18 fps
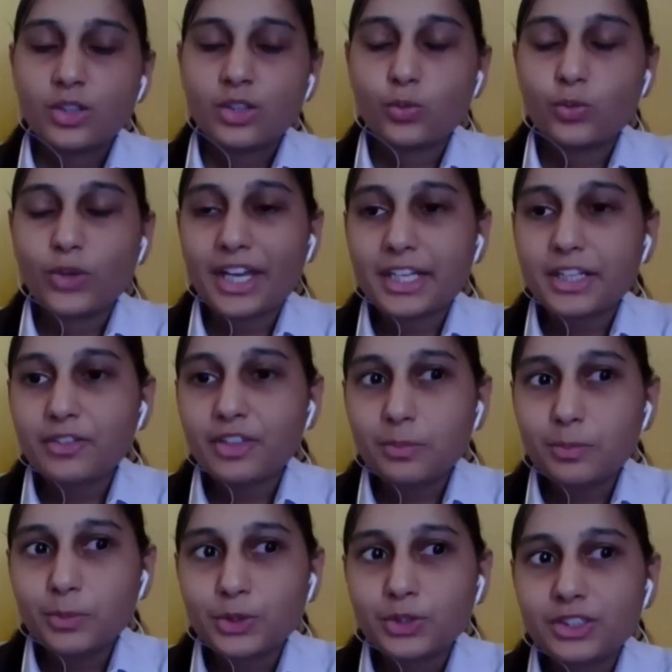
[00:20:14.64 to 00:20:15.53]
Very
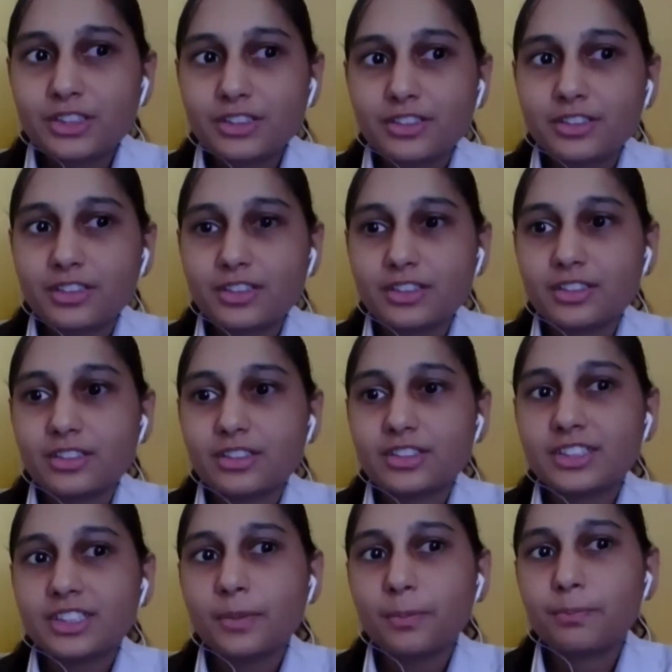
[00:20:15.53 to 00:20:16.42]
well put, sir.
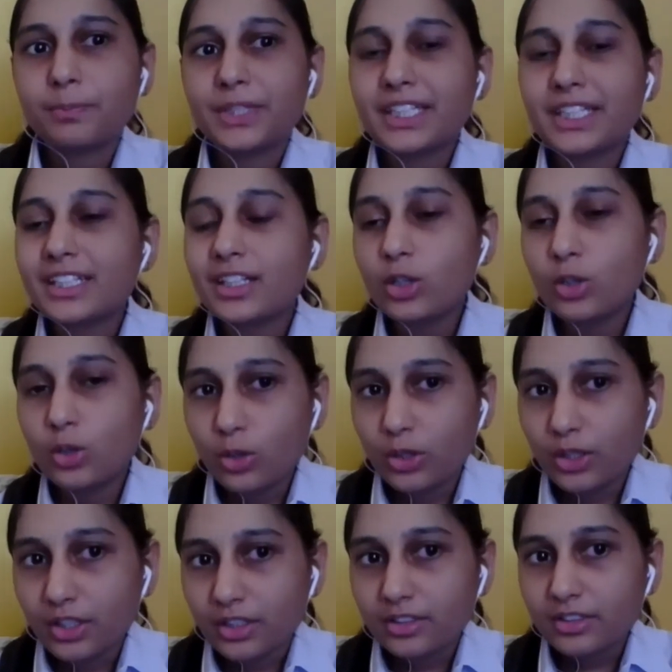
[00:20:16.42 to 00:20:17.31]
So, being a
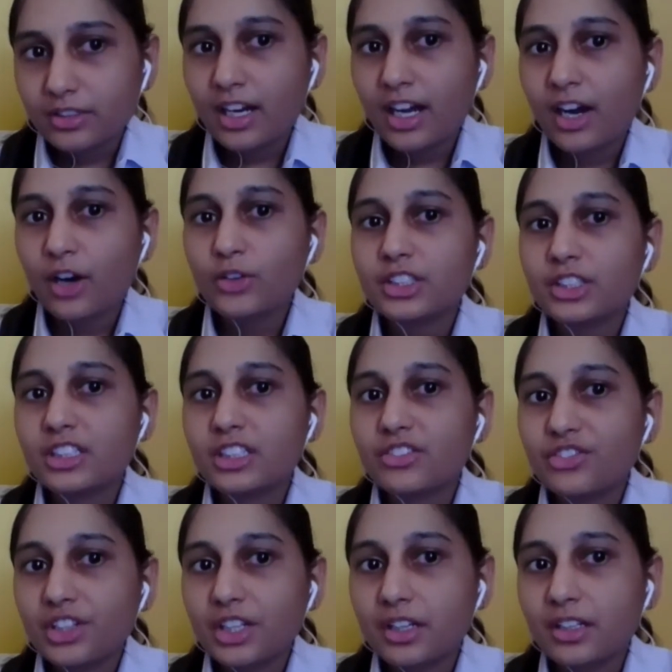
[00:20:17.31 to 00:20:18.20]
lawyer, how
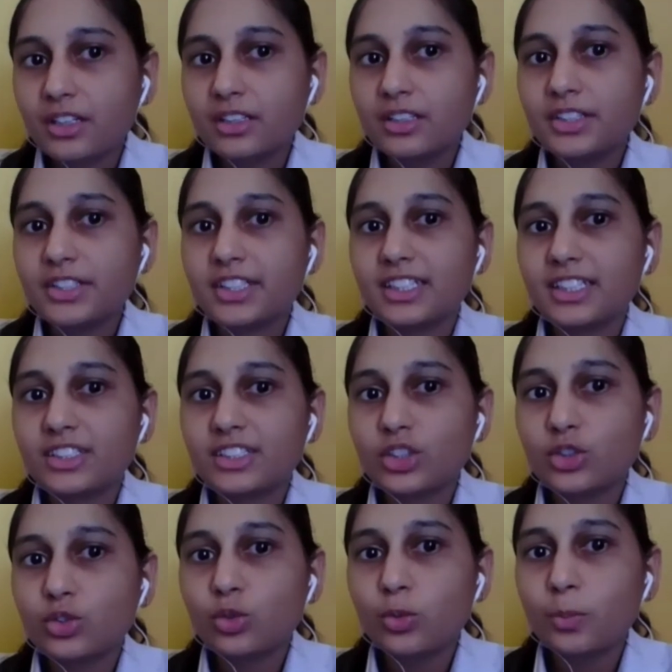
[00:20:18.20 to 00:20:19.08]
difficult is
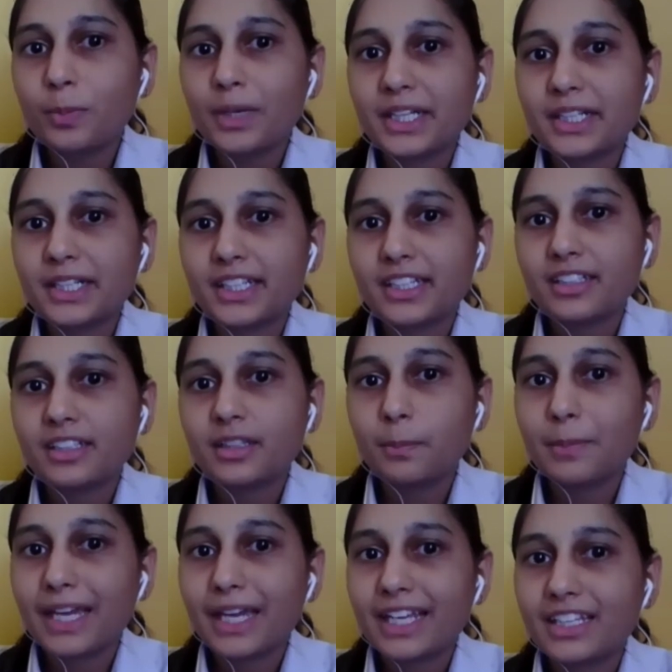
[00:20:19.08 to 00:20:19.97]
it to maintain a
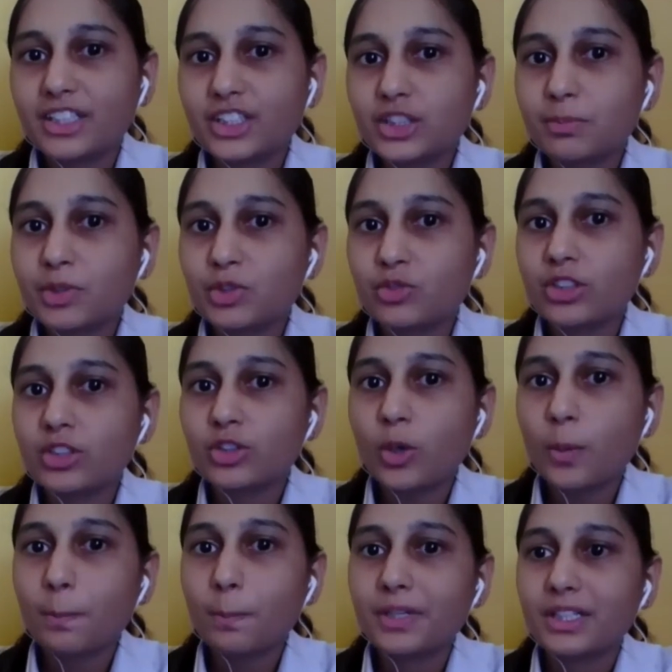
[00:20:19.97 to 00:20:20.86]
balance between
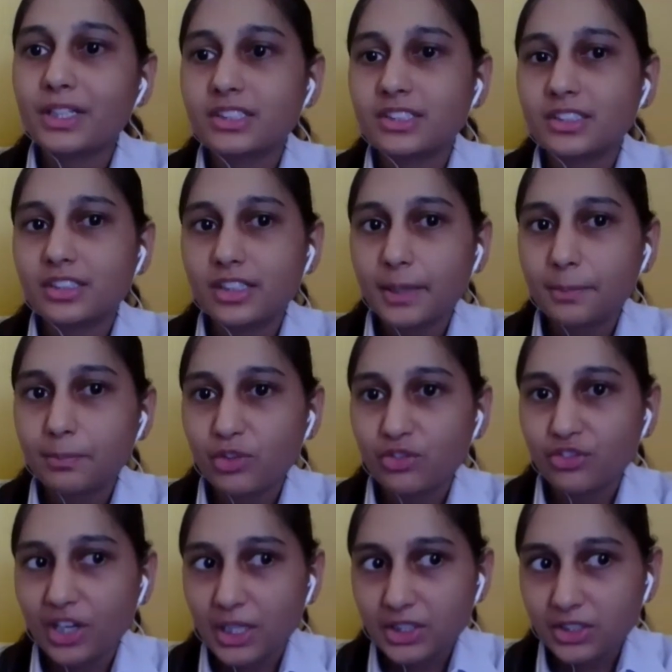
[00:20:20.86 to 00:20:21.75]
your personal and
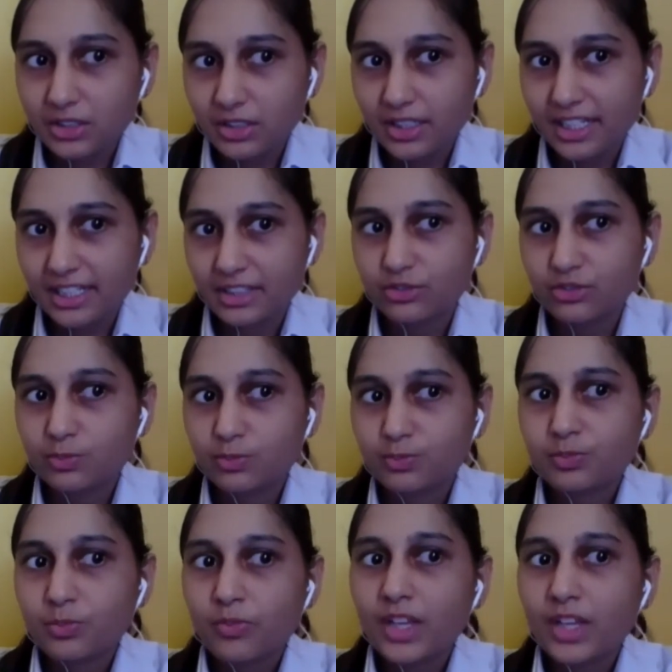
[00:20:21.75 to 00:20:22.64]
professional life?
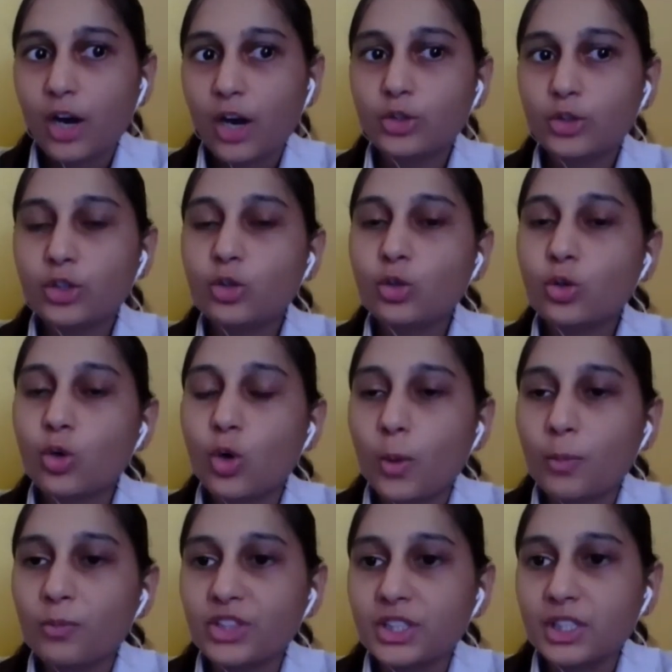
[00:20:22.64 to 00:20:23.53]
How do you
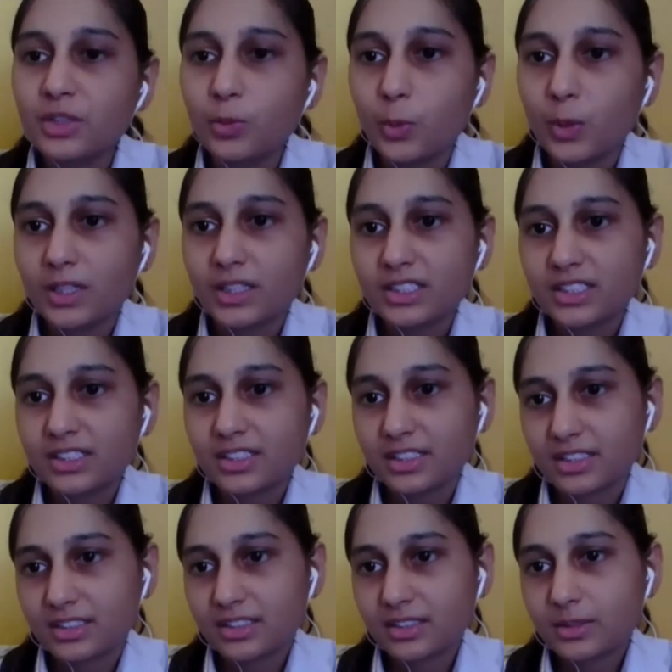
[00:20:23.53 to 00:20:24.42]
cope with the work
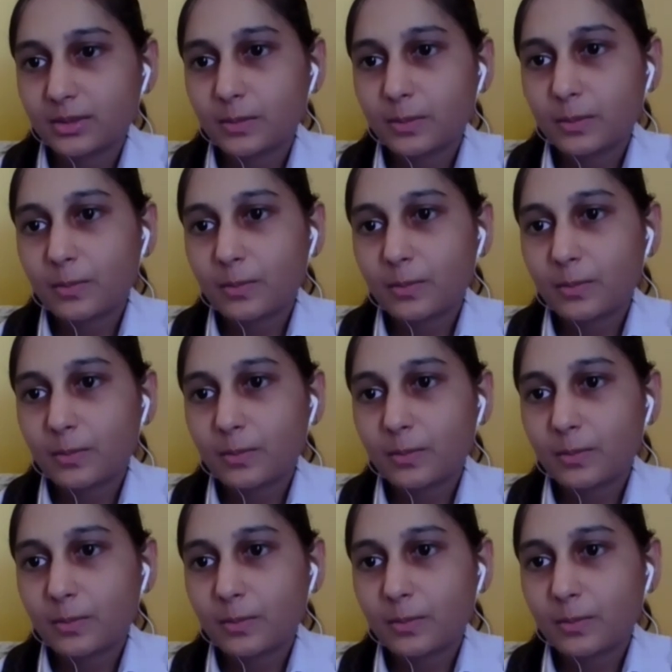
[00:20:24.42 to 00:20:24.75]
stress?